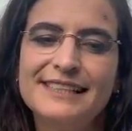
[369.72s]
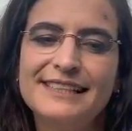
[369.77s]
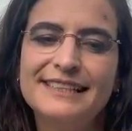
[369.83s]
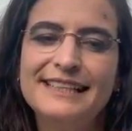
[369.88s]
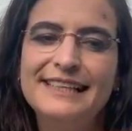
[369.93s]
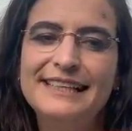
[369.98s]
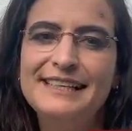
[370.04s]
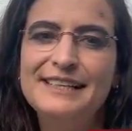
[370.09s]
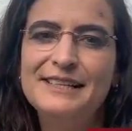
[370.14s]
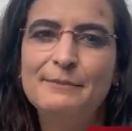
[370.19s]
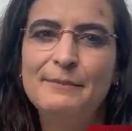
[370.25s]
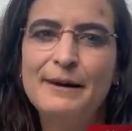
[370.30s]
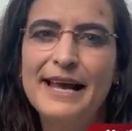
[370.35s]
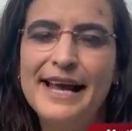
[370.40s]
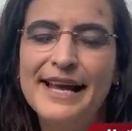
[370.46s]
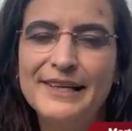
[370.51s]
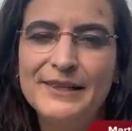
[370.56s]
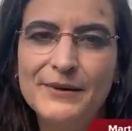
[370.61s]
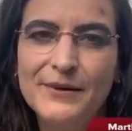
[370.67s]
killing the
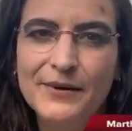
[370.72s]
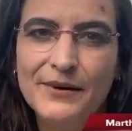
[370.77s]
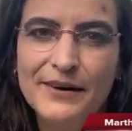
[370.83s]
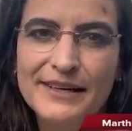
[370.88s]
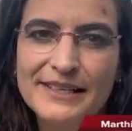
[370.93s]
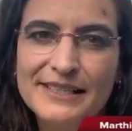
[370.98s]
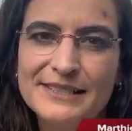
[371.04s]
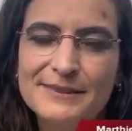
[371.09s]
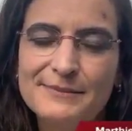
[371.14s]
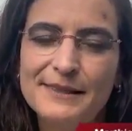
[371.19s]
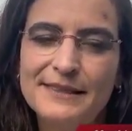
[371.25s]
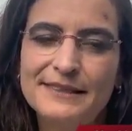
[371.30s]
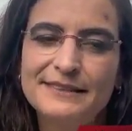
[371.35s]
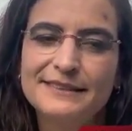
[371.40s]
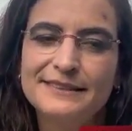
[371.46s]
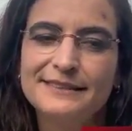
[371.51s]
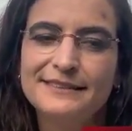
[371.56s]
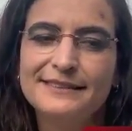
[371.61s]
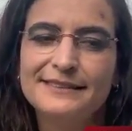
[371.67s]
bad guys, but
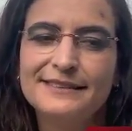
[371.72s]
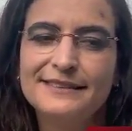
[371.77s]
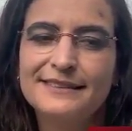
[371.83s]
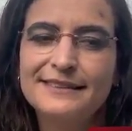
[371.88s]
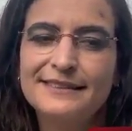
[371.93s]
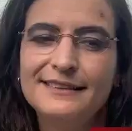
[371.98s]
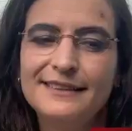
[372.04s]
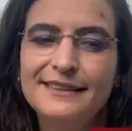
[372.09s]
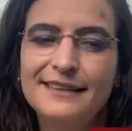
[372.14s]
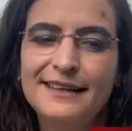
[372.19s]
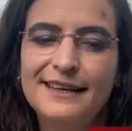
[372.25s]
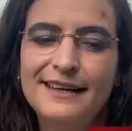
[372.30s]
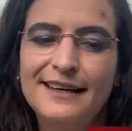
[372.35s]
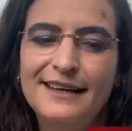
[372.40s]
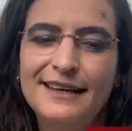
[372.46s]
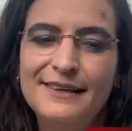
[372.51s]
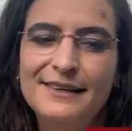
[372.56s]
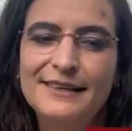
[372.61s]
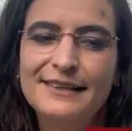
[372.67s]

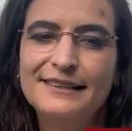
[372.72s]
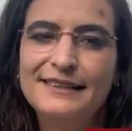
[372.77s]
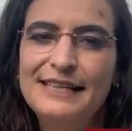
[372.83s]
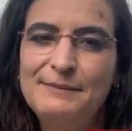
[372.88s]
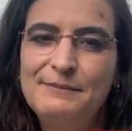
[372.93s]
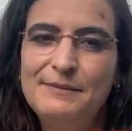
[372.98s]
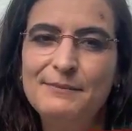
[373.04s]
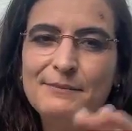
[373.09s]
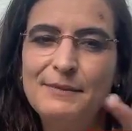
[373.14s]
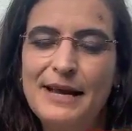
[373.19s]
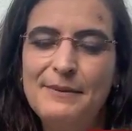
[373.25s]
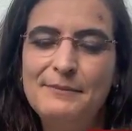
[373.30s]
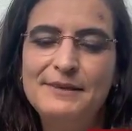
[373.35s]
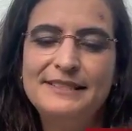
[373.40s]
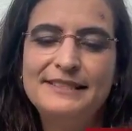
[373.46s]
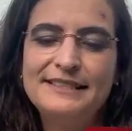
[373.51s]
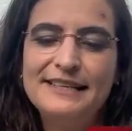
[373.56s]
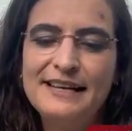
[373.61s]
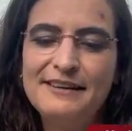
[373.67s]
and keeping
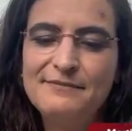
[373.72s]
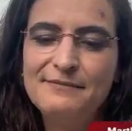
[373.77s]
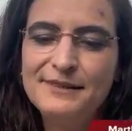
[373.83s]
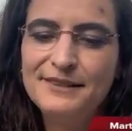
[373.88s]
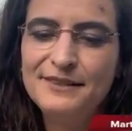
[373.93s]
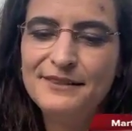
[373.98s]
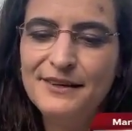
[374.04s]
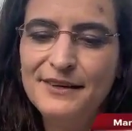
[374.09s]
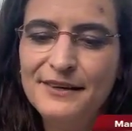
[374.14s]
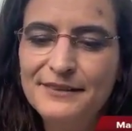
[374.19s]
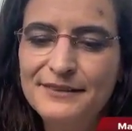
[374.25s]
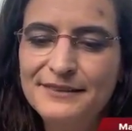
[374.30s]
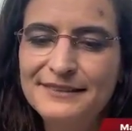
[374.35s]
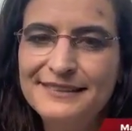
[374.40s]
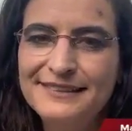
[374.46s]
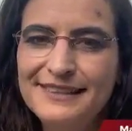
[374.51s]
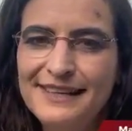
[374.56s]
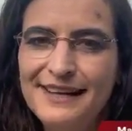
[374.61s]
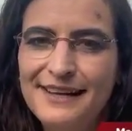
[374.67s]
babies safe. But you know,
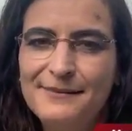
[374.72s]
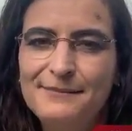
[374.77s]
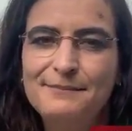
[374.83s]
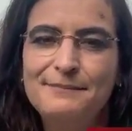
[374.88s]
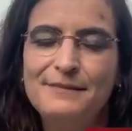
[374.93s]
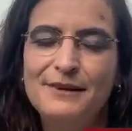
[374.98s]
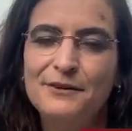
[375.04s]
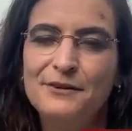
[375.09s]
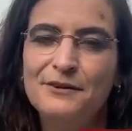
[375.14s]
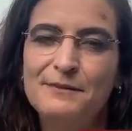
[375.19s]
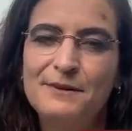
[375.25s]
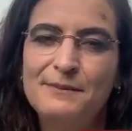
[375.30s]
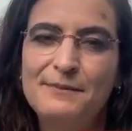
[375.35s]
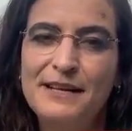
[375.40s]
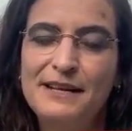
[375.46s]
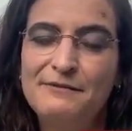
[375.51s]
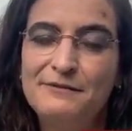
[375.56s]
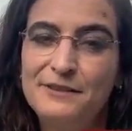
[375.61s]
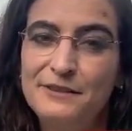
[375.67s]
a lot of
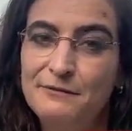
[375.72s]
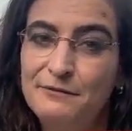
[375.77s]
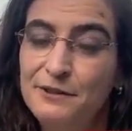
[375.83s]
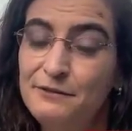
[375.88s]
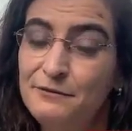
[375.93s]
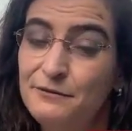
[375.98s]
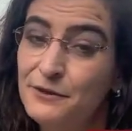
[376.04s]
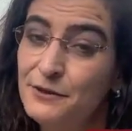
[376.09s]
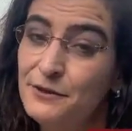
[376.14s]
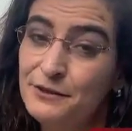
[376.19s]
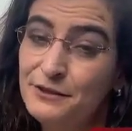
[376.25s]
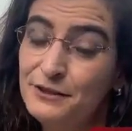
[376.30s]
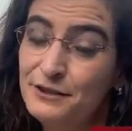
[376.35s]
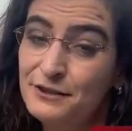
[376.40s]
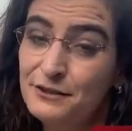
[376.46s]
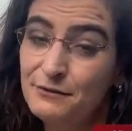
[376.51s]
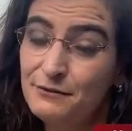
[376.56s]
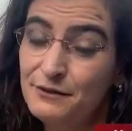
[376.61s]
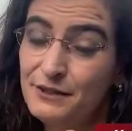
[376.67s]
people have different
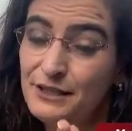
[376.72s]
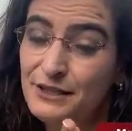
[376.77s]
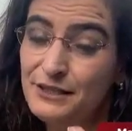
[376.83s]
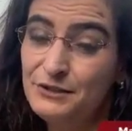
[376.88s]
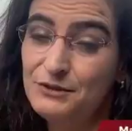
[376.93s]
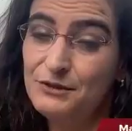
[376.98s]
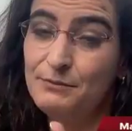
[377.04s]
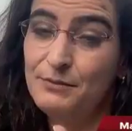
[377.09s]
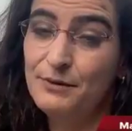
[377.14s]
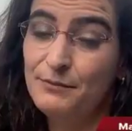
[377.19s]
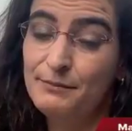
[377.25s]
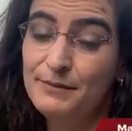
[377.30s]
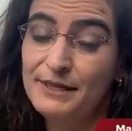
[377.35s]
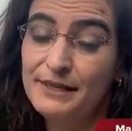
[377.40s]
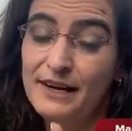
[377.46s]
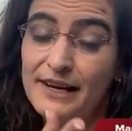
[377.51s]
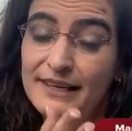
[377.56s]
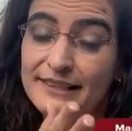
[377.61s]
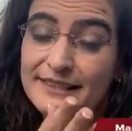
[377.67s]
versions of the history
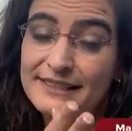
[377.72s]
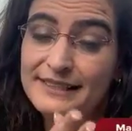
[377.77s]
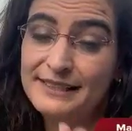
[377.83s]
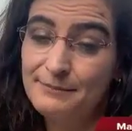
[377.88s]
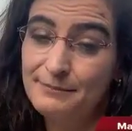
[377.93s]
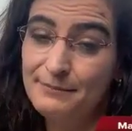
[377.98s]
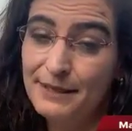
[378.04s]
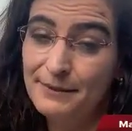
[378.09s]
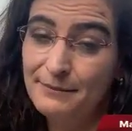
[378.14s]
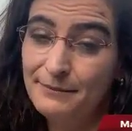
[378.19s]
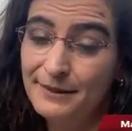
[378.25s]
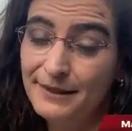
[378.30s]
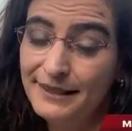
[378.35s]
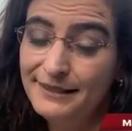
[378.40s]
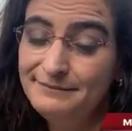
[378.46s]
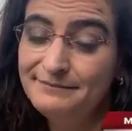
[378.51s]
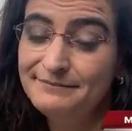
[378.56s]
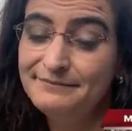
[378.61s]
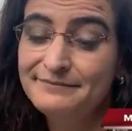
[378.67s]
behind
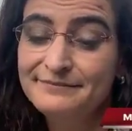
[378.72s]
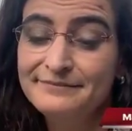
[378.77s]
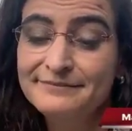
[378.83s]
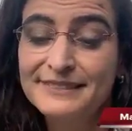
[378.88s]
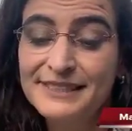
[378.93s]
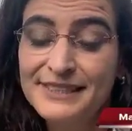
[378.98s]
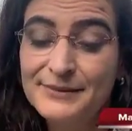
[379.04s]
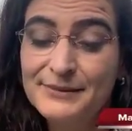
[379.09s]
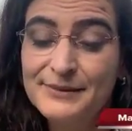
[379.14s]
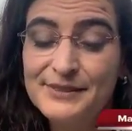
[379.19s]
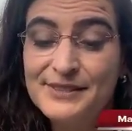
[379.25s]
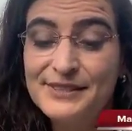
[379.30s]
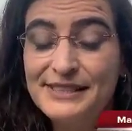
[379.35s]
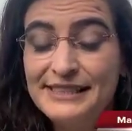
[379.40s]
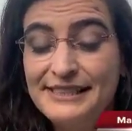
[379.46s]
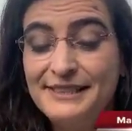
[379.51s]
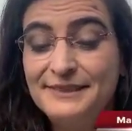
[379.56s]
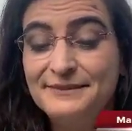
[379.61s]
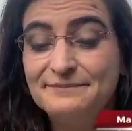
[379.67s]
Simbamba. We'll
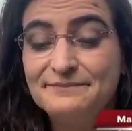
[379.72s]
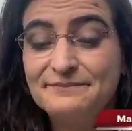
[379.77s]
see.